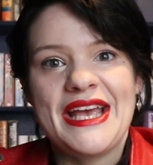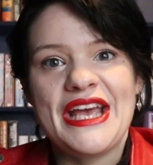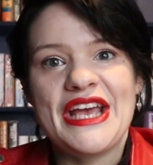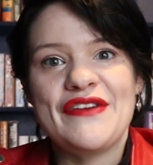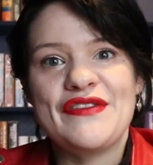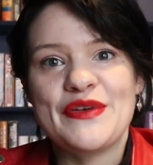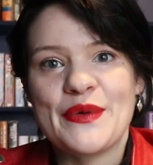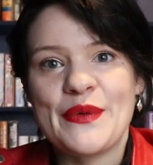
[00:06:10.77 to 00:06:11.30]

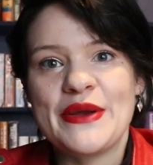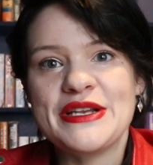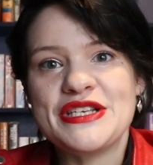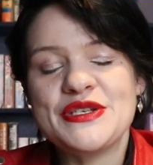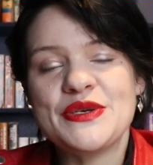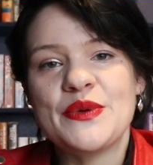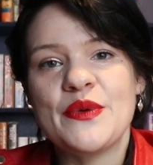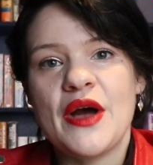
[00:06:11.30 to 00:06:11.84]
If you're going to
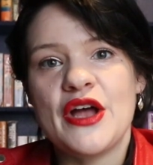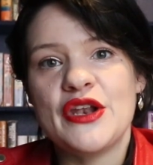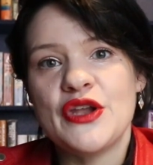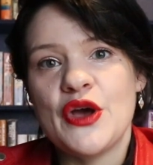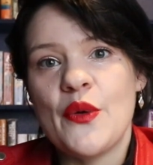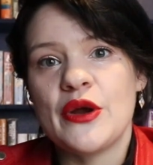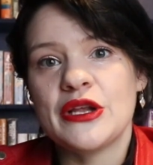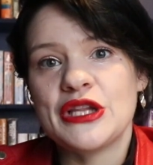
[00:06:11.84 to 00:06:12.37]
do a
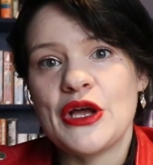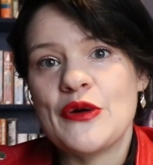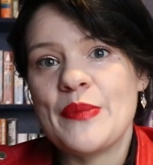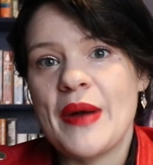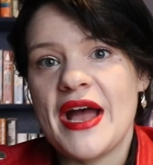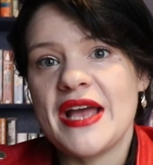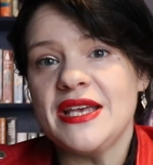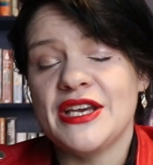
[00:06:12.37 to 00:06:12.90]
no or low
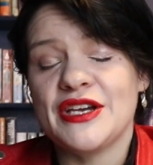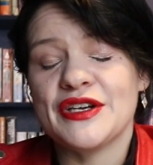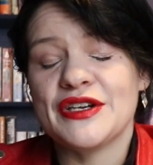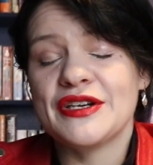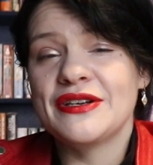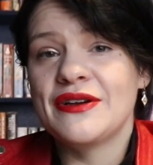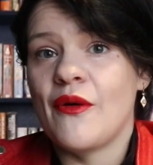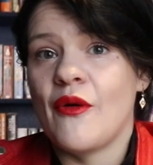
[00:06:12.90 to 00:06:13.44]
buy
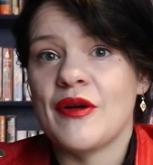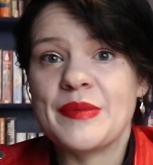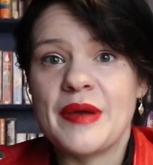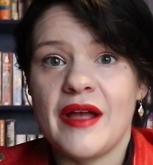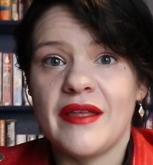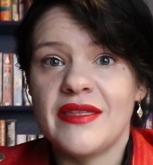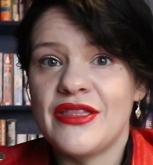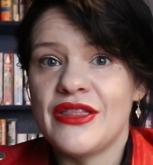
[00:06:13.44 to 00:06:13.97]
year or
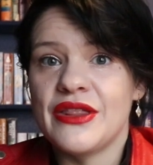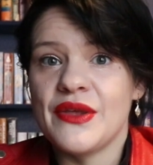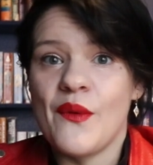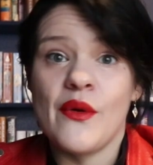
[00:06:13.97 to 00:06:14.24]
month